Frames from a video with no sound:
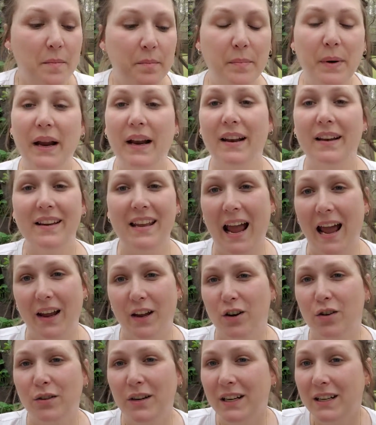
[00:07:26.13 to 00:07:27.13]
But yeah,
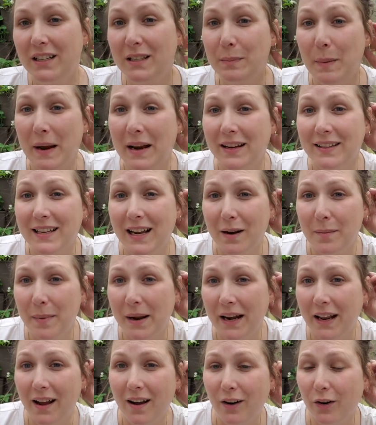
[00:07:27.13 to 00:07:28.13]
you don't need to spend a ton of
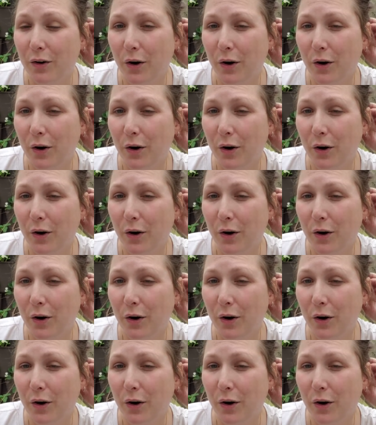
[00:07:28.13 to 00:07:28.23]
money on